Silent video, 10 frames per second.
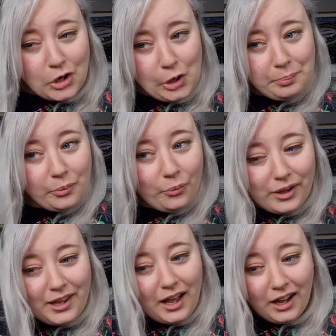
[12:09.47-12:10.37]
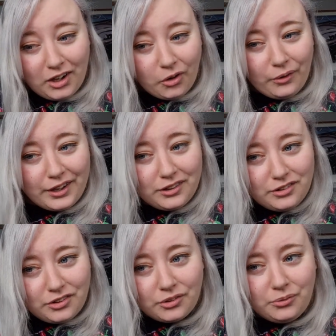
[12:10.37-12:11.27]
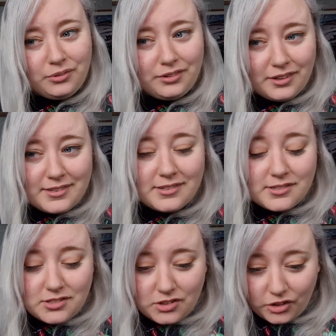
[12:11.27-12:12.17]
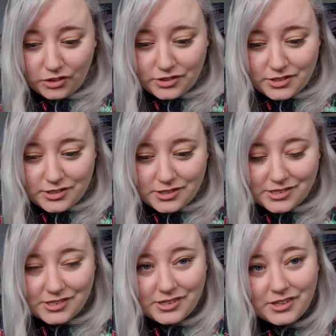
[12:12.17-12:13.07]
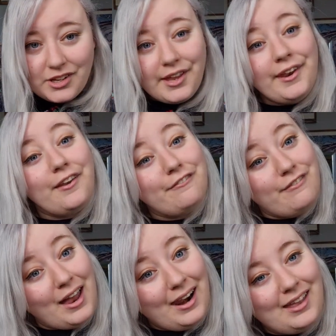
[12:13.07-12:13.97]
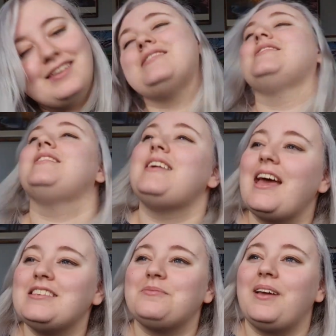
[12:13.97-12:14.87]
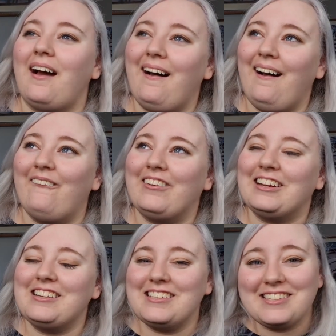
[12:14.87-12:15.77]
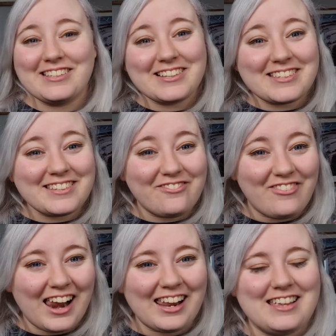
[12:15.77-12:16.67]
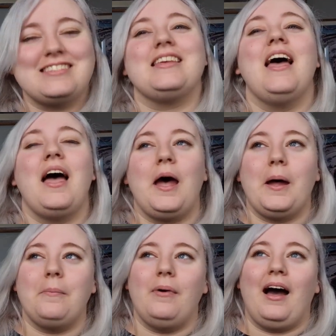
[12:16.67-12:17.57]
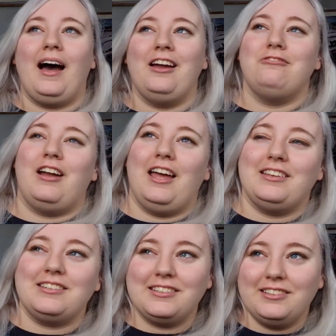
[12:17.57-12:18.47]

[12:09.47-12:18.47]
up, we are going to discuss novellas. Yes, we are. We're going to discuss novellas. Um, I read